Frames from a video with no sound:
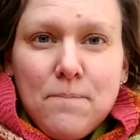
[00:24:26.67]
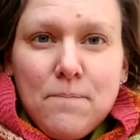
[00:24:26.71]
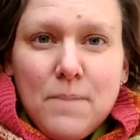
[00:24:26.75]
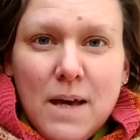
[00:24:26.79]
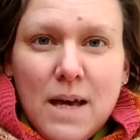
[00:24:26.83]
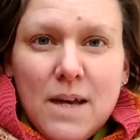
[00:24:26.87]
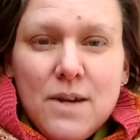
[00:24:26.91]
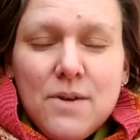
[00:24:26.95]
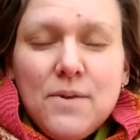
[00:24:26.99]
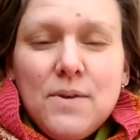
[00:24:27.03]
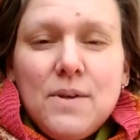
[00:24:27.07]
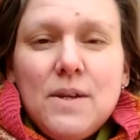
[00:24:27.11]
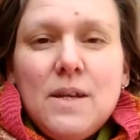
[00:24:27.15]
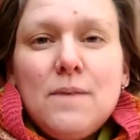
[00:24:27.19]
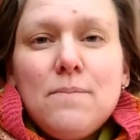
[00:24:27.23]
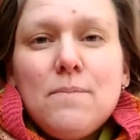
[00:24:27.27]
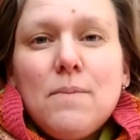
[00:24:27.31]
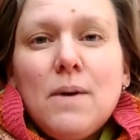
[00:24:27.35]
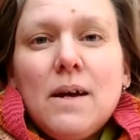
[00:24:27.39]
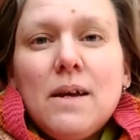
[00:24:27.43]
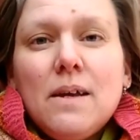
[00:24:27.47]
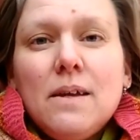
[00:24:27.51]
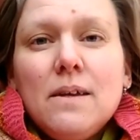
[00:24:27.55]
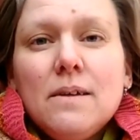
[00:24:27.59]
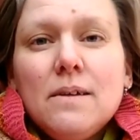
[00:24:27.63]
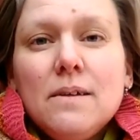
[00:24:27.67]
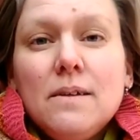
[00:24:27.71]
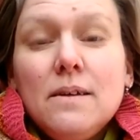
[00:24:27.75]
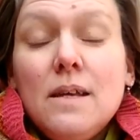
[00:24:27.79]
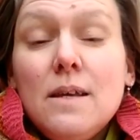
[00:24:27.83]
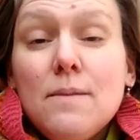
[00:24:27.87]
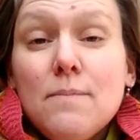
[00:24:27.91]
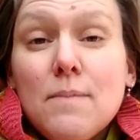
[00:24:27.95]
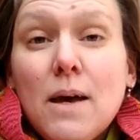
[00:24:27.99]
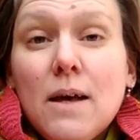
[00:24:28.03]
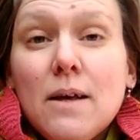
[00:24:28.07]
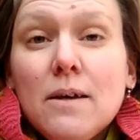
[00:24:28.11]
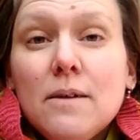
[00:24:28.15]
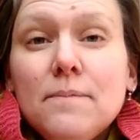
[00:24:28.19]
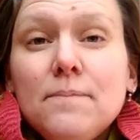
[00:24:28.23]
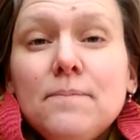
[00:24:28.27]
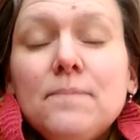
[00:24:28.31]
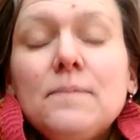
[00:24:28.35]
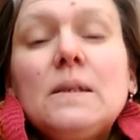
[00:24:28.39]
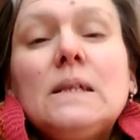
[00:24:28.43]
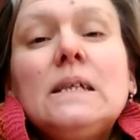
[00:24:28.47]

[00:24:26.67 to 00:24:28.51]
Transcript: pattern in my email,